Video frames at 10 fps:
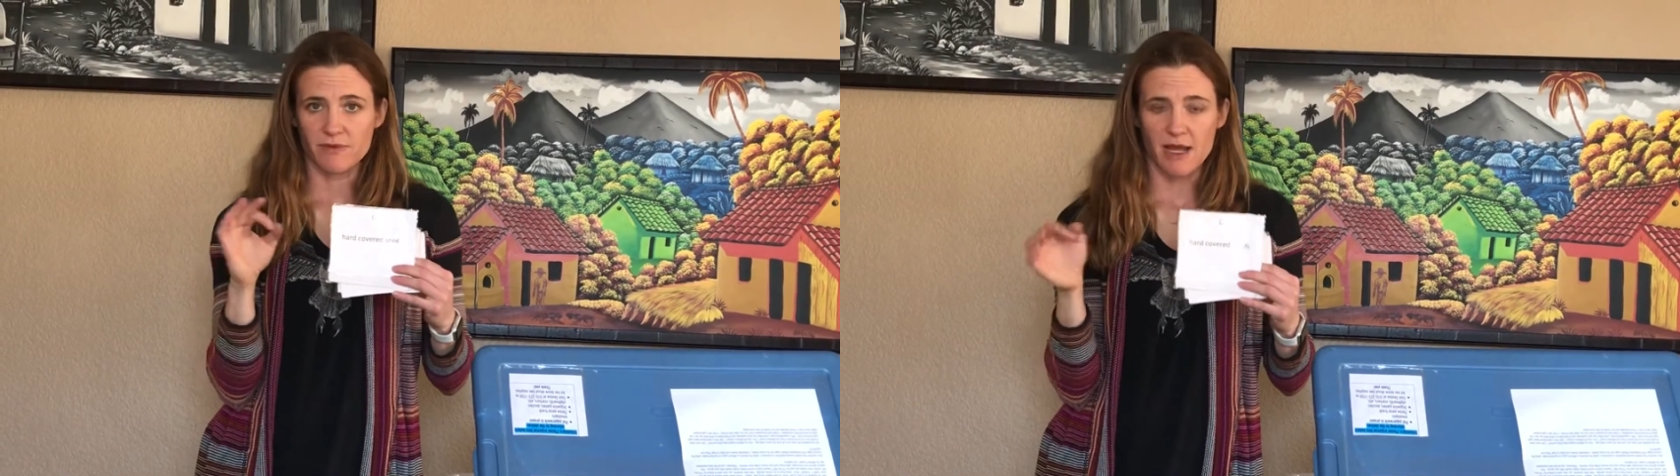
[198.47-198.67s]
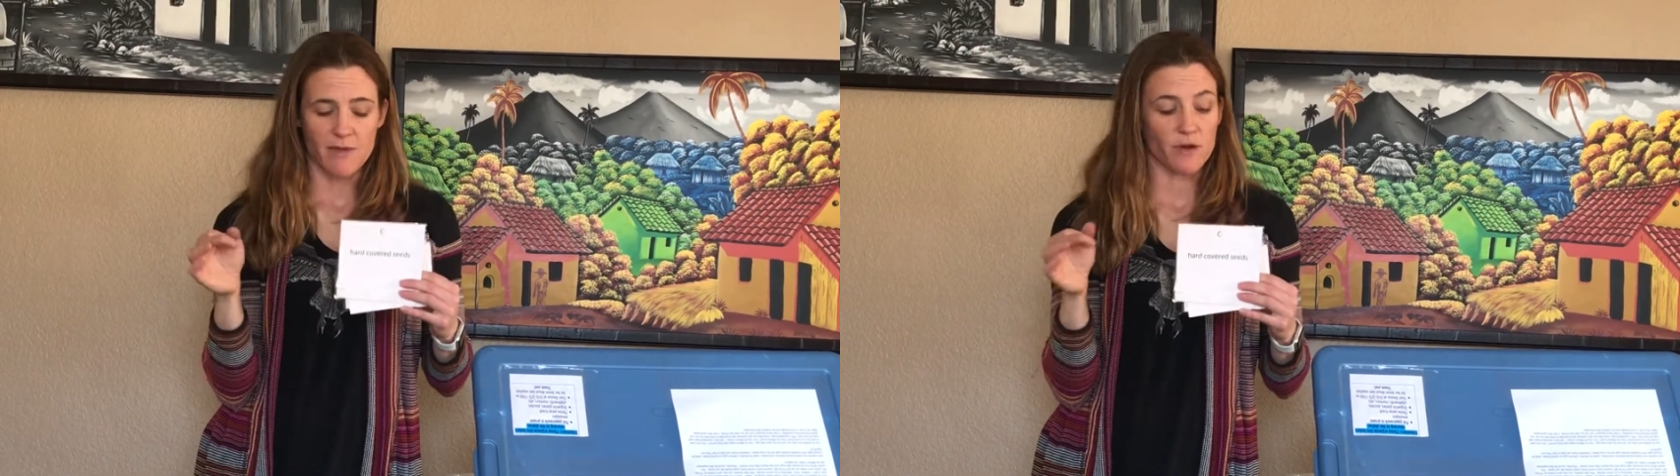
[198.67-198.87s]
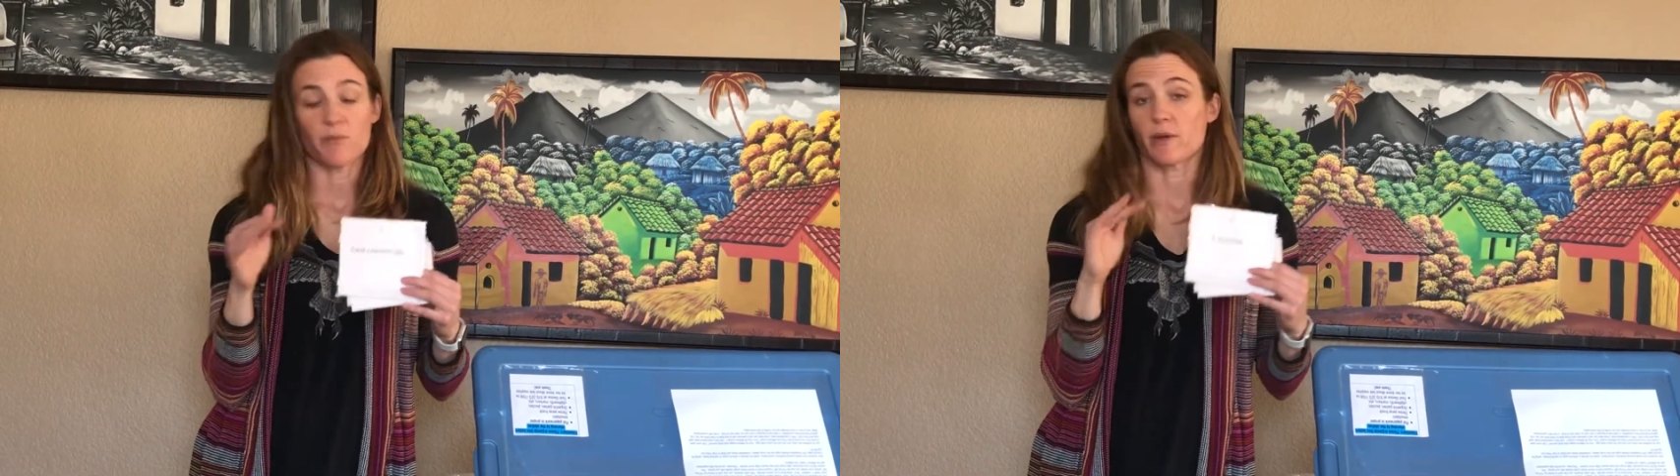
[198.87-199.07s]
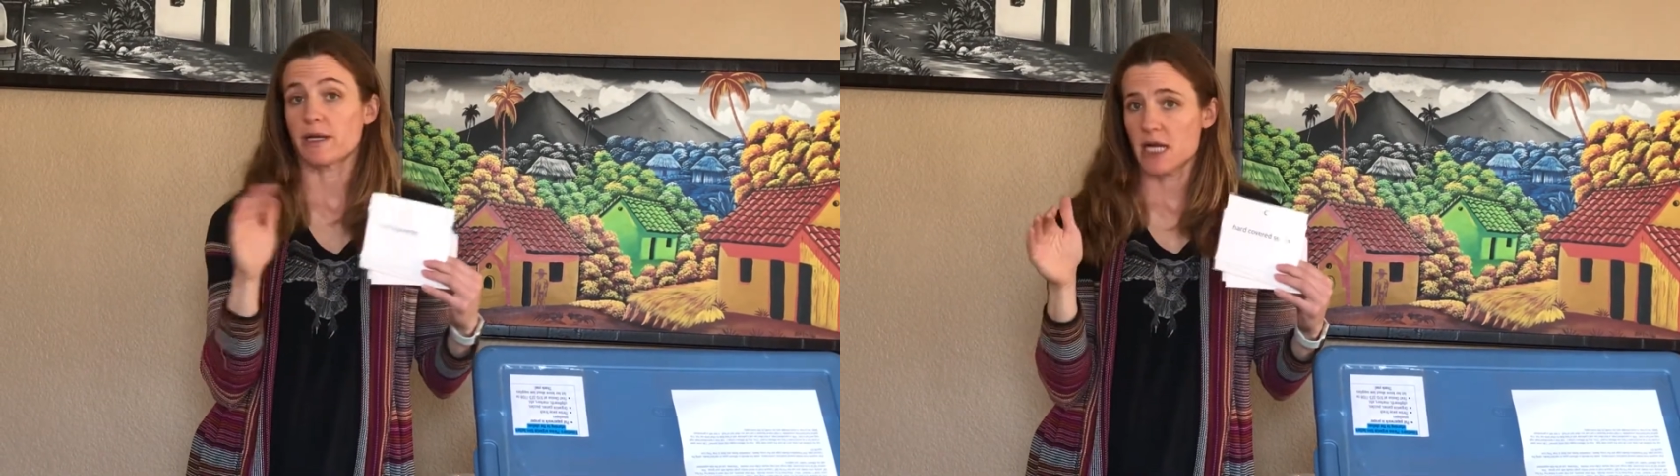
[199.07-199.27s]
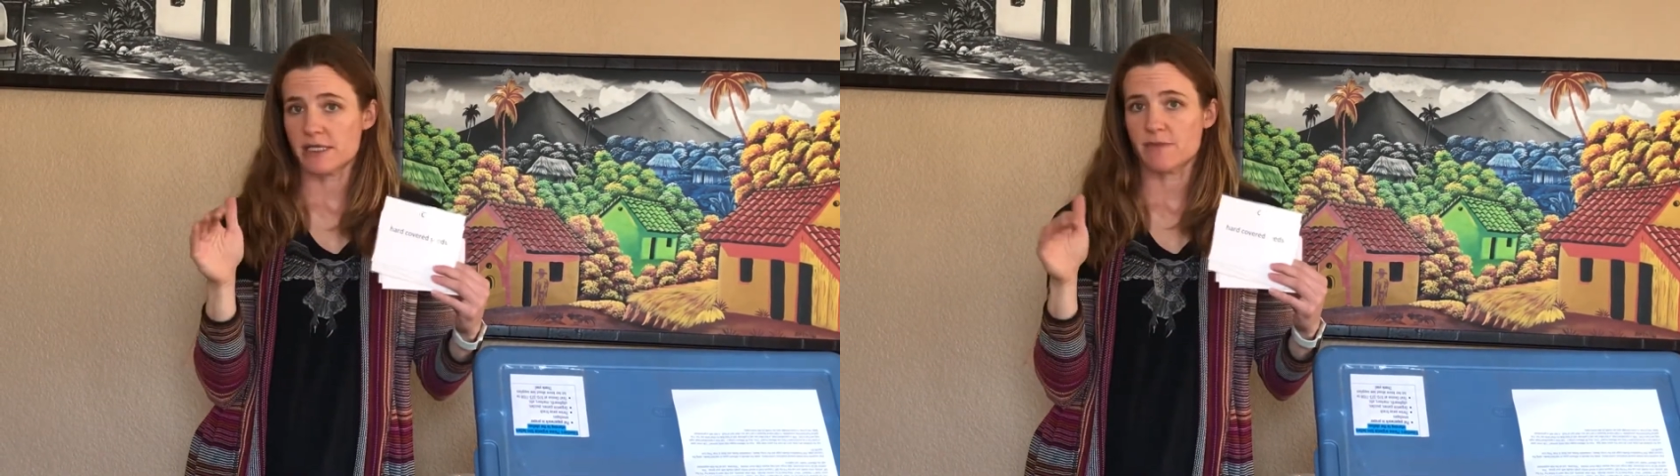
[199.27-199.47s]
I wouldn't bring
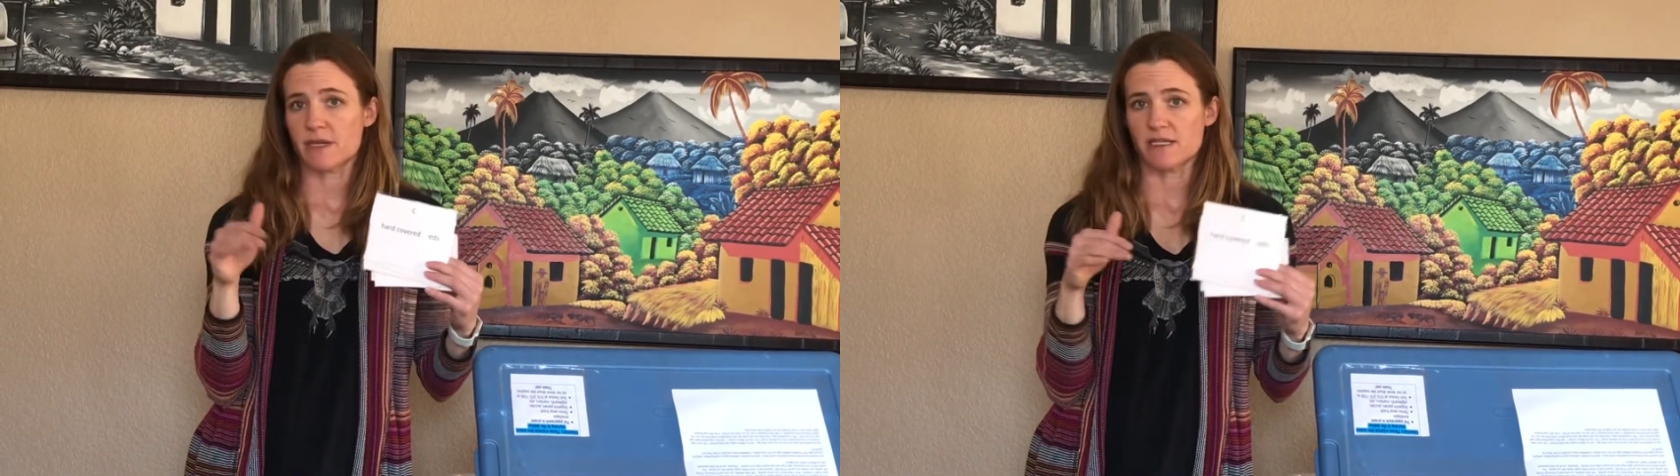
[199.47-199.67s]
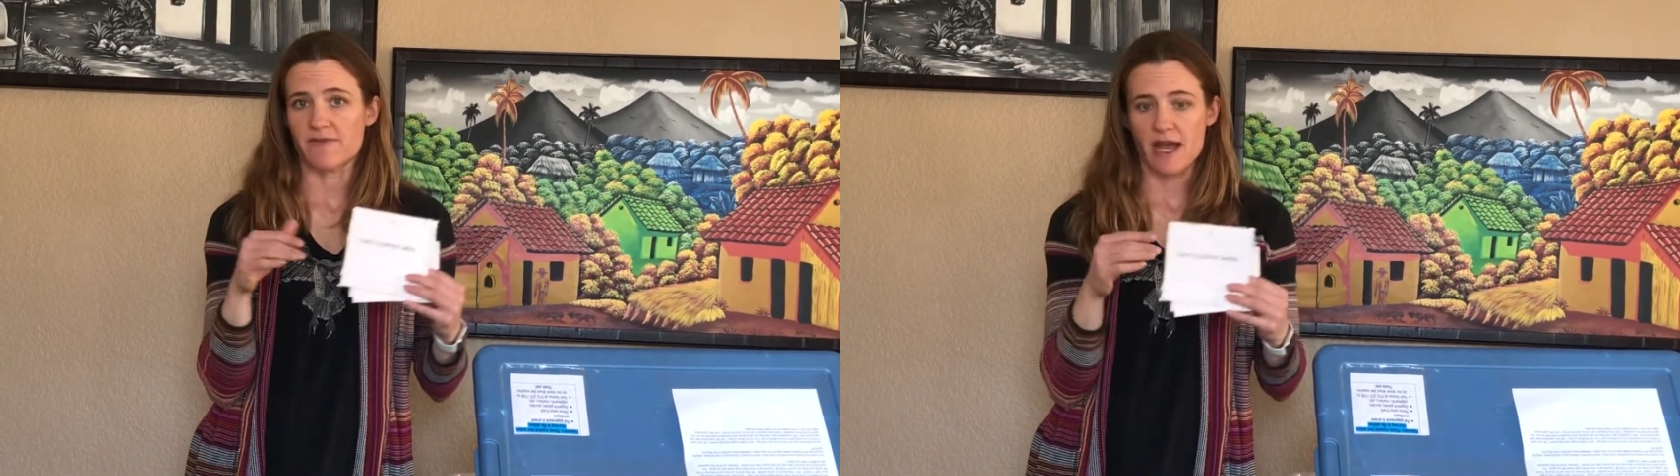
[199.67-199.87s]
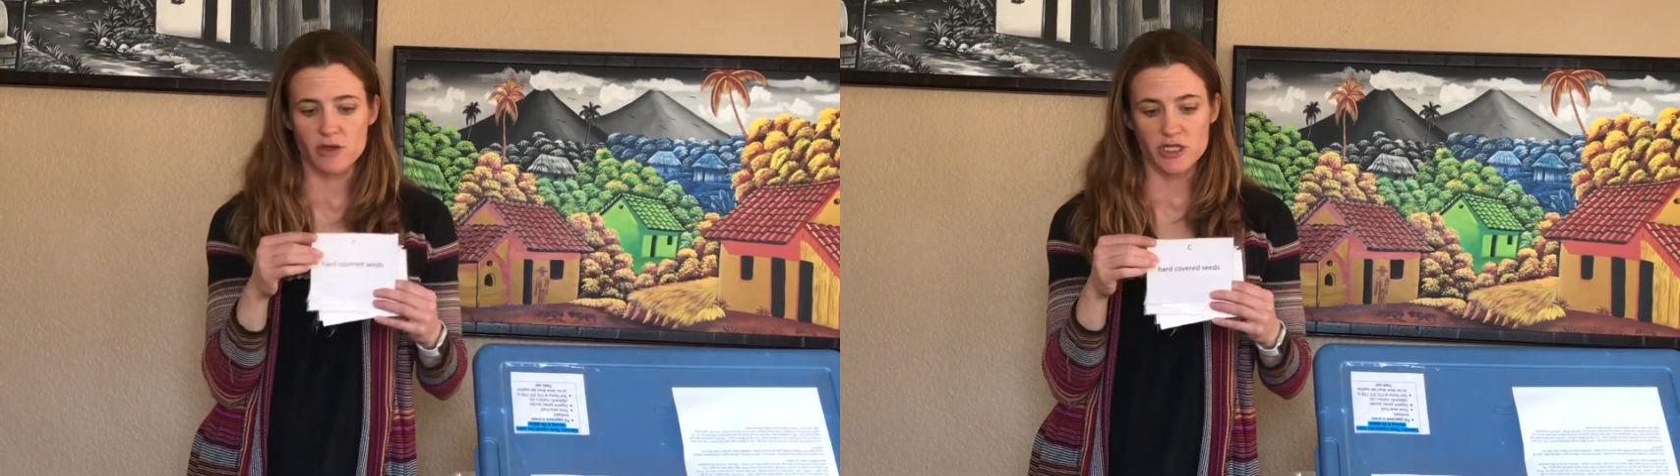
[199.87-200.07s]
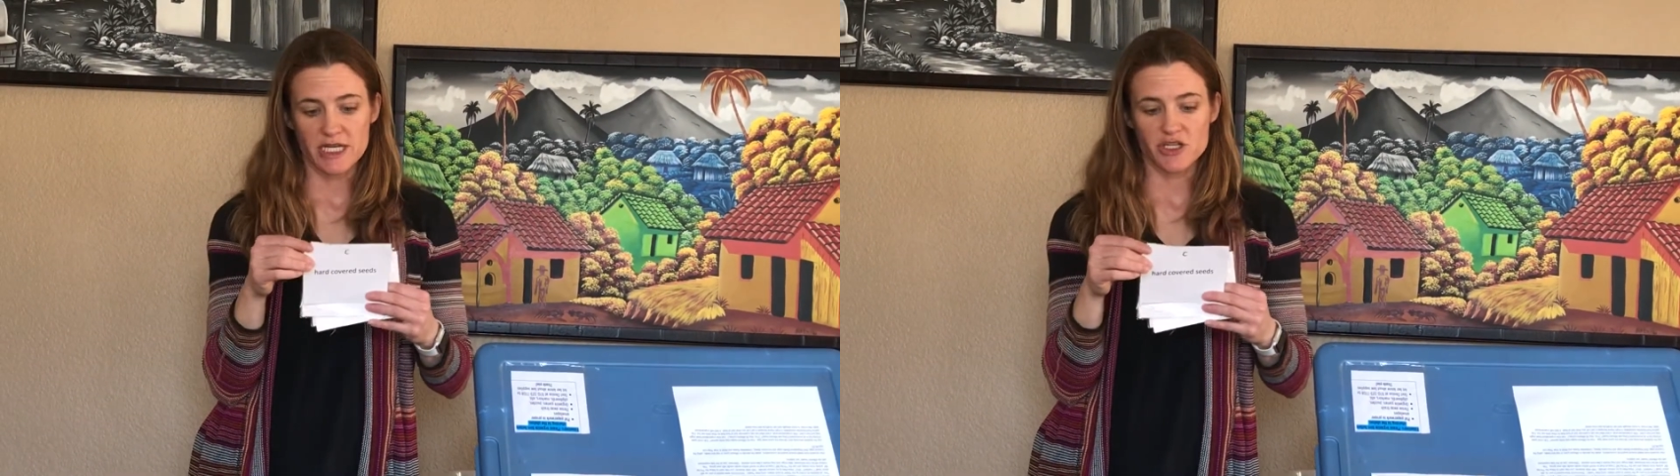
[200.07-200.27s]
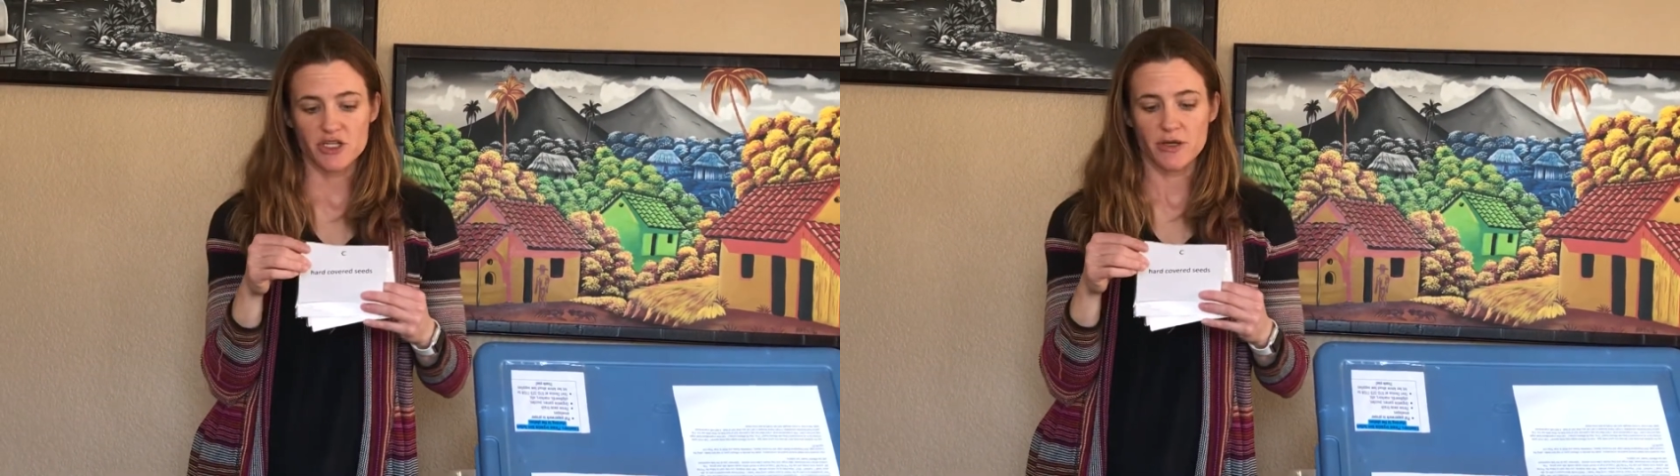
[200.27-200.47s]
nuts because of allergy
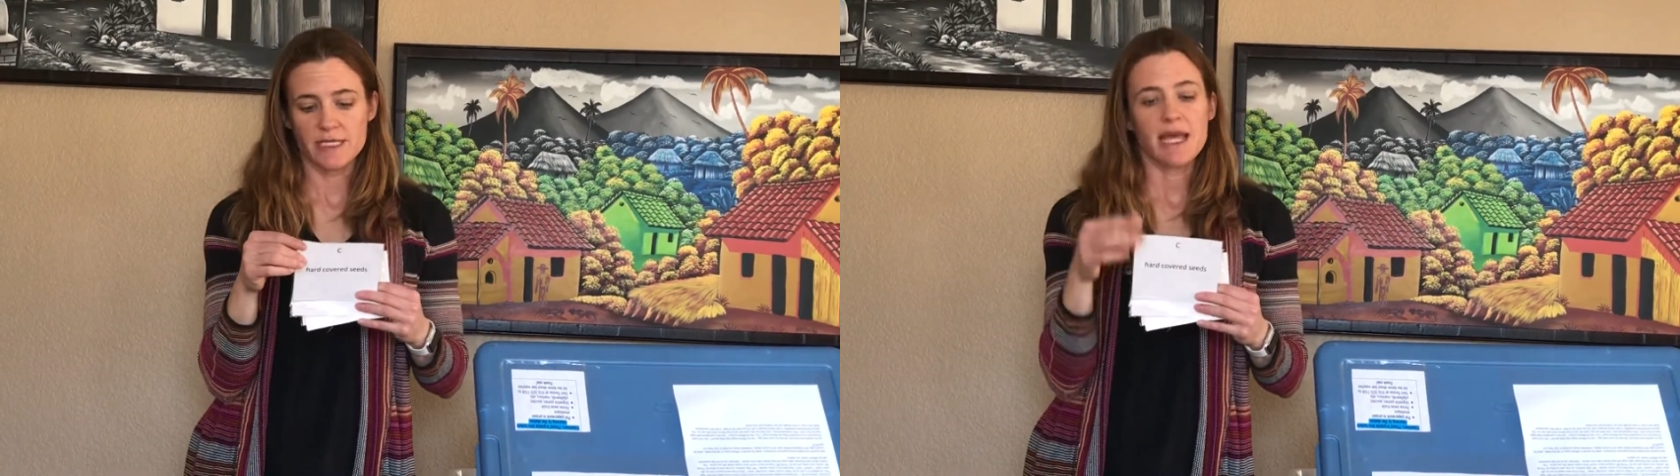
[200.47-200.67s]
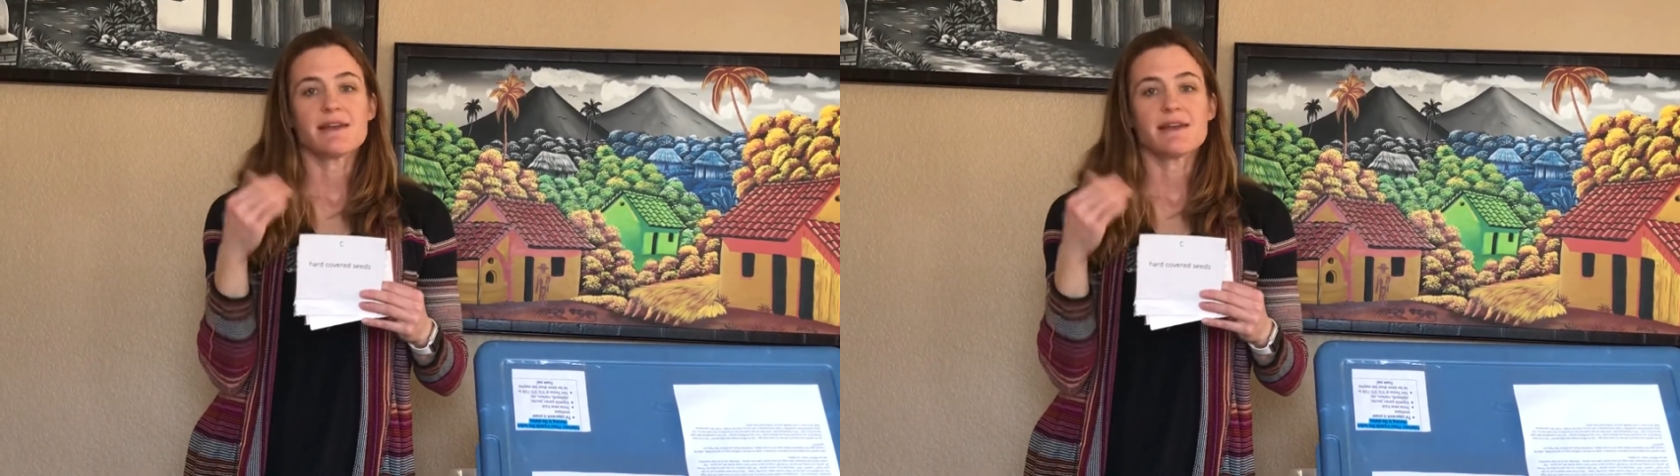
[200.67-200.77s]
issues.